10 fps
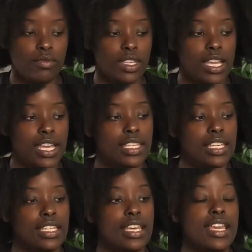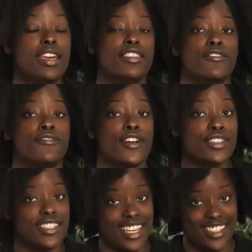And then the first
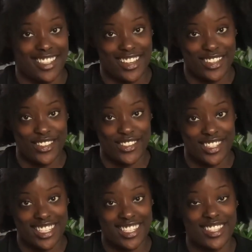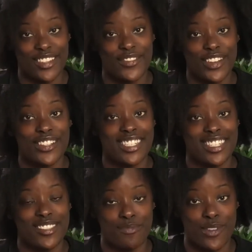day that I used this,
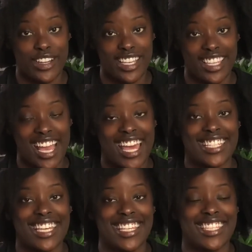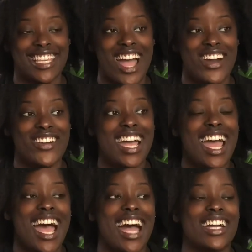the morning that I had to take this out,
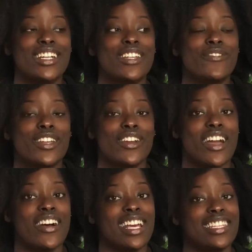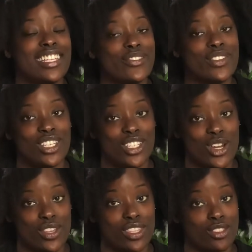I couldn't figure out, and I didn't really know
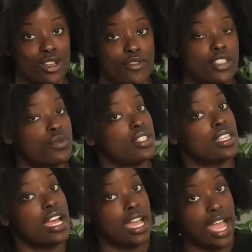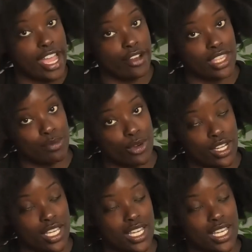that the cervix was higher in the morning.